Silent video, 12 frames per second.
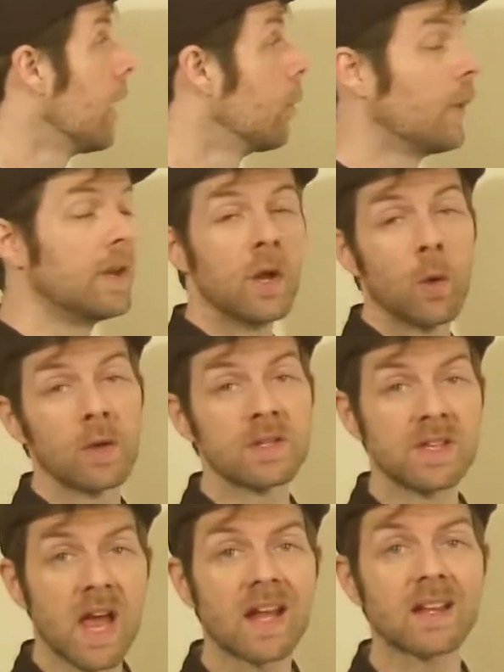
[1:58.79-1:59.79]
we know
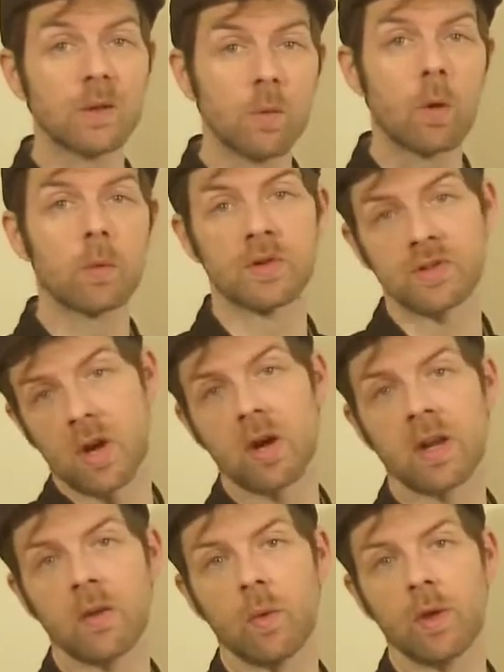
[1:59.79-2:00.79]
exactly what we're
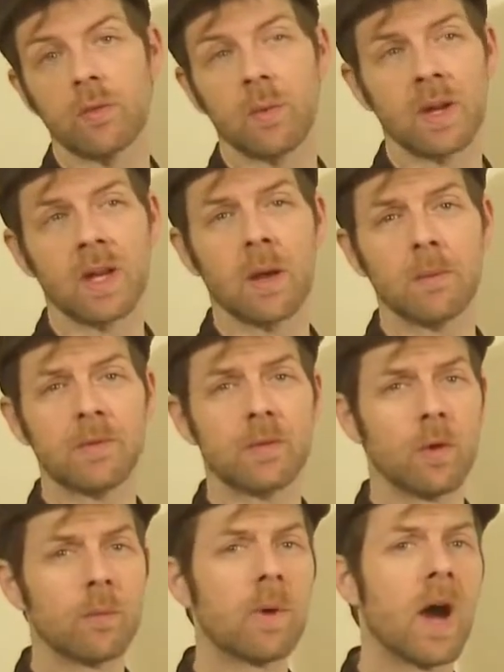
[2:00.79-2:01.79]
starting with when it comes
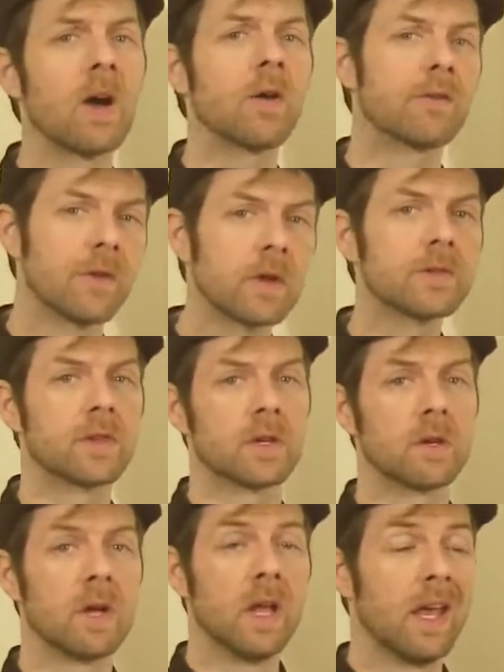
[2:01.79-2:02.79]
to a
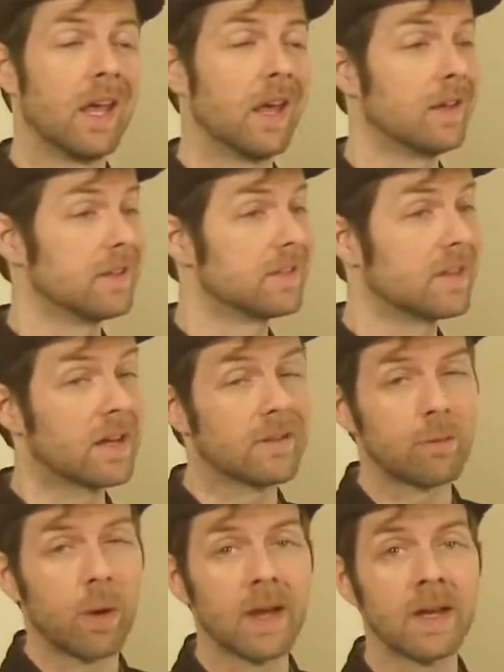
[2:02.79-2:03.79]
biofilter. Instead
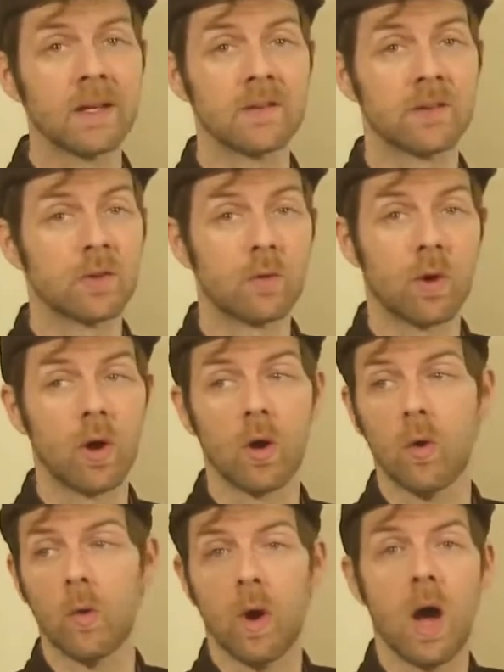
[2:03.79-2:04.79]
of waiting to
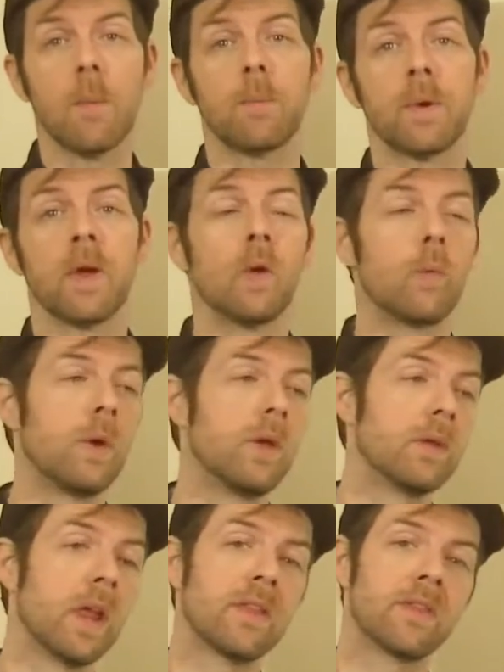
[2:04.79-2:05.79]
grow up,
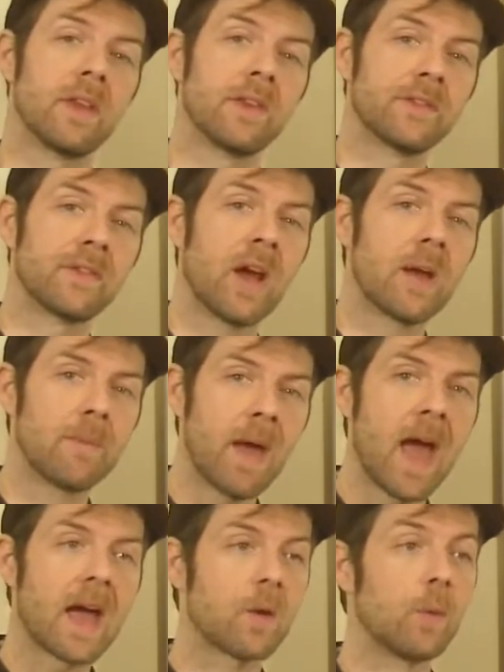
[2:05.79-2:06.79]
we let things die
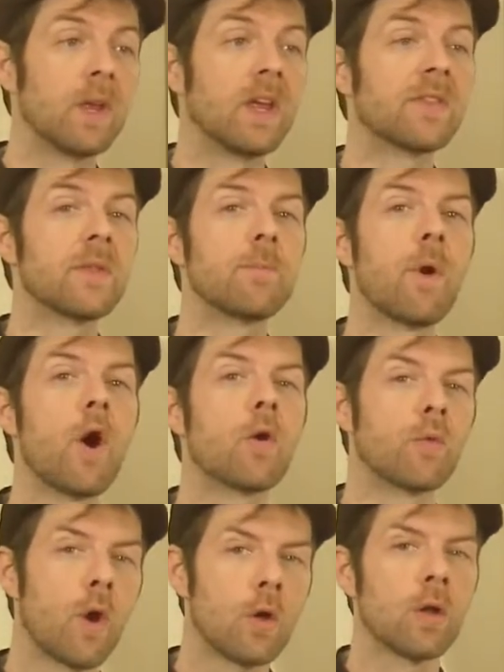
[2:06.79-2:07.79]
back. We get the
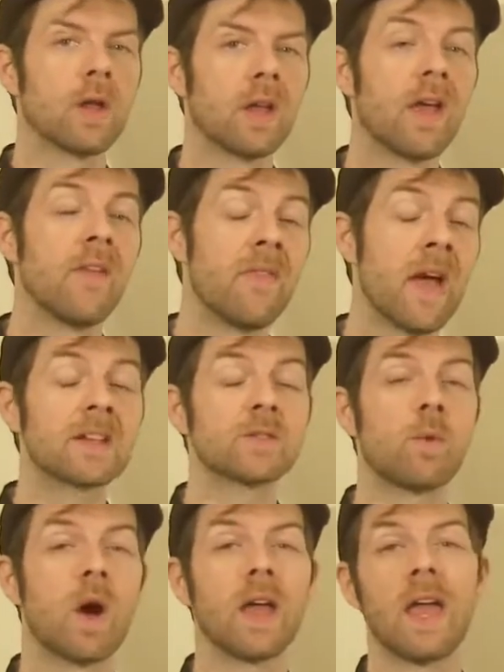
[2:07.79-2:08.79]
ball rolling, and
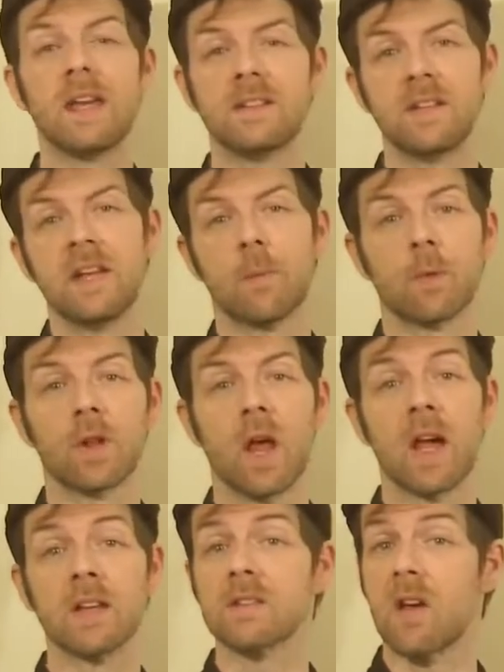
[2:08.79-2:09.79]
that's why ATM
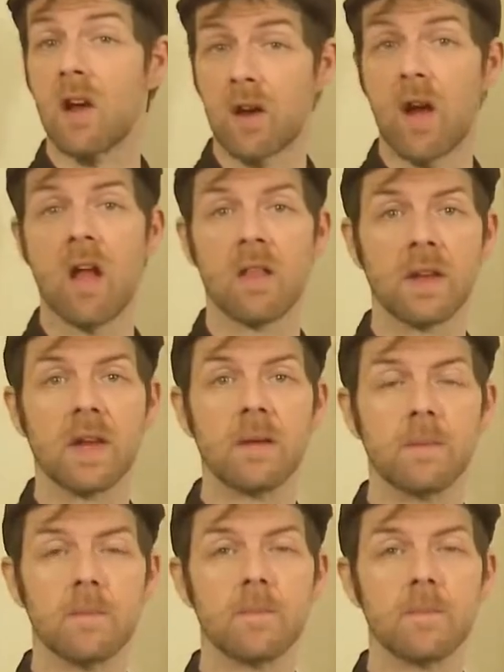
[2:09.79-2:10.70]
relies on Colony.